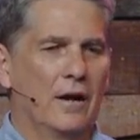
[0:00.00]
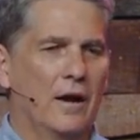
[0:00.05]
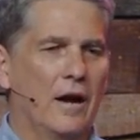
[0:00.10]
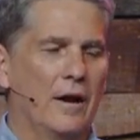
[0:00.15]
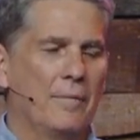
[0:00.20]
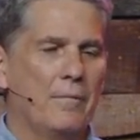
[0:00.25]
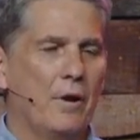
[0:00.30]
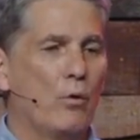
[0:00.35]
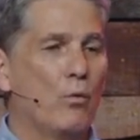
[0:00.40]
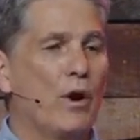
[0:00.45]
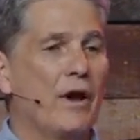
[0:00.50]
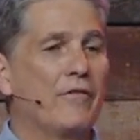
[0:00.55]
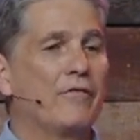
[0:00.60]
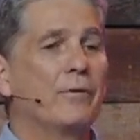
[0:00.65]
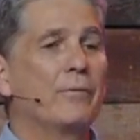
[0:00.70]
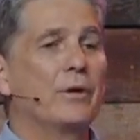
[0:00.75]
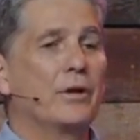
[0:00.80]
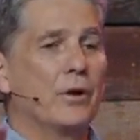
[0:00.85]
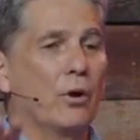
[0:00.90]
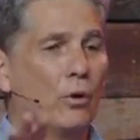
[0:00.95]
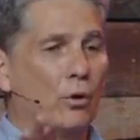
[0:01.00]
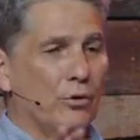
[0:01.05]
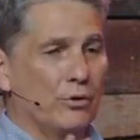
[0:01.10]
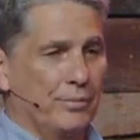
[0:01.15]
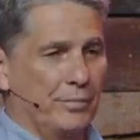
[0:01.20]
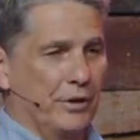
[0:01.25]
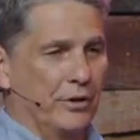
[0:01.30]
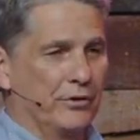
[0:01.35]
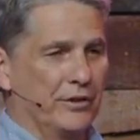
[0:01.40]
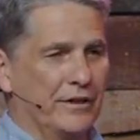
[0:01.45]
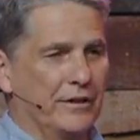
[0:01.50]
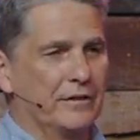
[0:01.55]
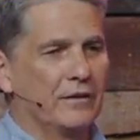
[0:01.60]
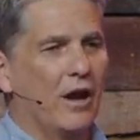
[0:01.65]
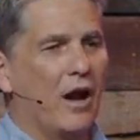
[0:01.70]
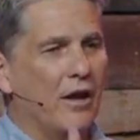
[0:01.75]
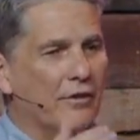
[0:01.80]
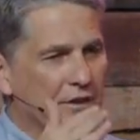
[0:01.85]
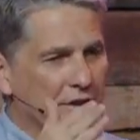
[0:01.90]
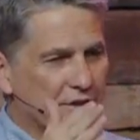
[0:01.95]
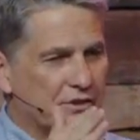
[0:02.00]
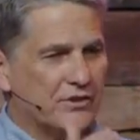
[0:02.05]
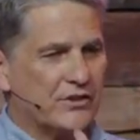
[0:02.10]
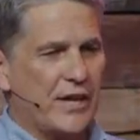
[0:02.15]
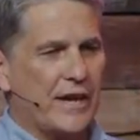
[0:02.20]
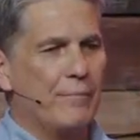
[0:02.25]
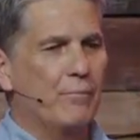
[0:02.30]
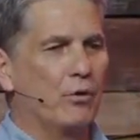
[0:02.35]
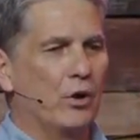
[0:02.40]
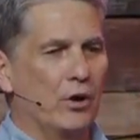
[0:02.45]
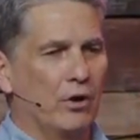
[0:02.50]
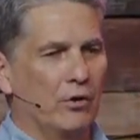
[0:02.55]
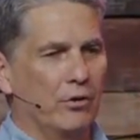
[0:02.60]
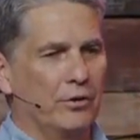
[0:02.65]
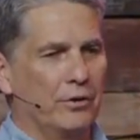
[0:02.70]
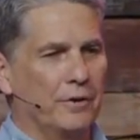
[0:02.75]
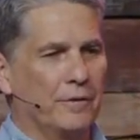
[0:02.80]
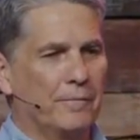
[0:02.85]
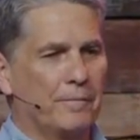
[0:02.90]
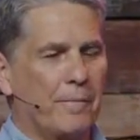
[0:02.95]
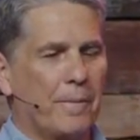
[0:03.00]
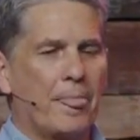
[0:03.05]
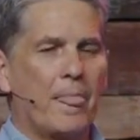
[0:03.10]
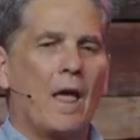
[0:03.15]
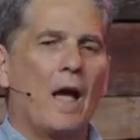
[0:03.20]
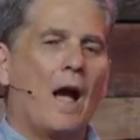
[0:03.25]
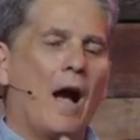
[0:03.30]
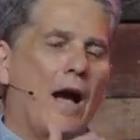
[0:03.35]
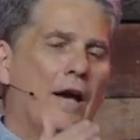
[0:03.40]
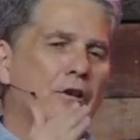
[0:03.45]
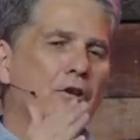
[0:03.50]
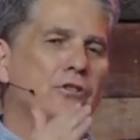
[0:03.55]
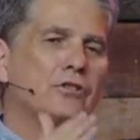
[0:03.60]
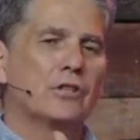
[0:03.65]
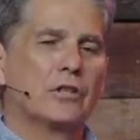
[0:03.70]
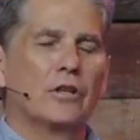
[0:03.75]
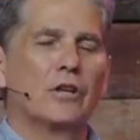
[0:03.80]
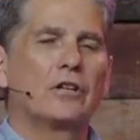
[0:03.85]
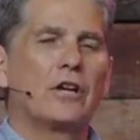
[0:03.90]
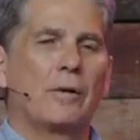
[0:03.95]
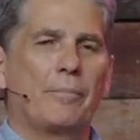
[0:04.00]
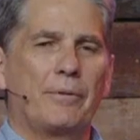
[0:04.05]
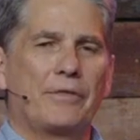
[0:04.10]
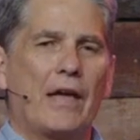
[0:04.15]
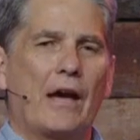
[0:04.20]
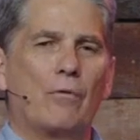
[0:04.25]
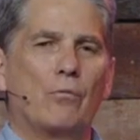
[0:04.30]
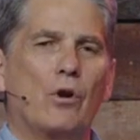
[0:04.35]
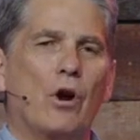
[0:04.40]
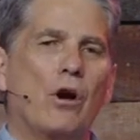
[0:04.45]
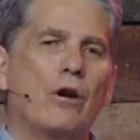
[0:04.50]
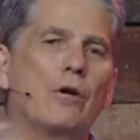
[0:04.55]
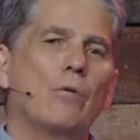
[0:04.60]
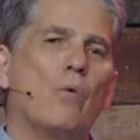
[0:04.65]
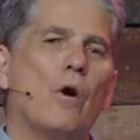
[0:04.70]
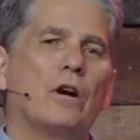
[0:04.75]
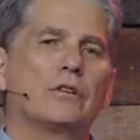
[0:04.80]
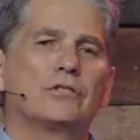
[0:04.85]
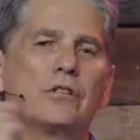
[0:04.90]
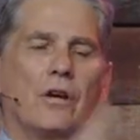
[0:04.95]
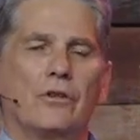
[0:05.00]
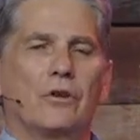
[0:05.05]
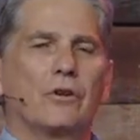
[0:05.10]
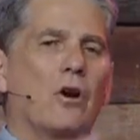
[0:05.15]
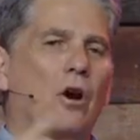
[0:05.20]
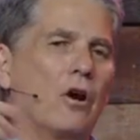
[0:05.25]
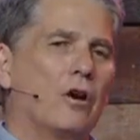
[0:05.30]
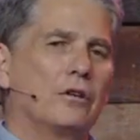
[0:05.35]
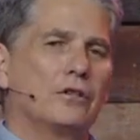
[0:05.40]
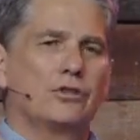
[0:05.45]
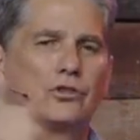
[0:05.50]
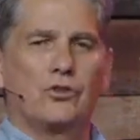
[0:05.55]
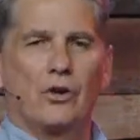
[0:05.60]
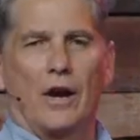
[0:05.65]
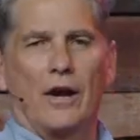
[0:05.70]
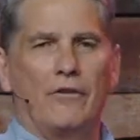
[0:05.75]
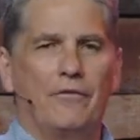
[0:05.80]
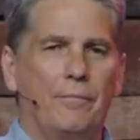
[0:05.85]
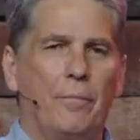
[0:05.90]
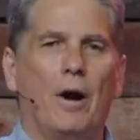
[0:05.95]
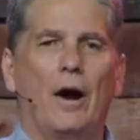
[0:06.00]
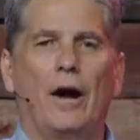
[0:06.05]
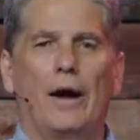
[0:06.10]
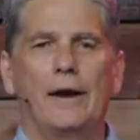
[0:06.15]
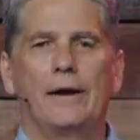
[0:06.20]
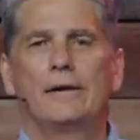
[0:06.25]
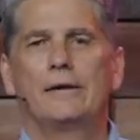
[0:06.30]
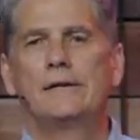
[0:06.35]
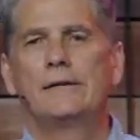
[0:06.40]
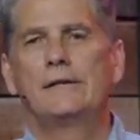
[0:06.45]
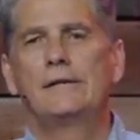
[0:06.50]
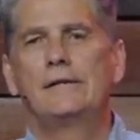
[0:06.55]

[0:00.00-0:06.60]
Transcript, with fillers: um, away from the old building on the same road. I used to look up at that road and watch all the cars drive by.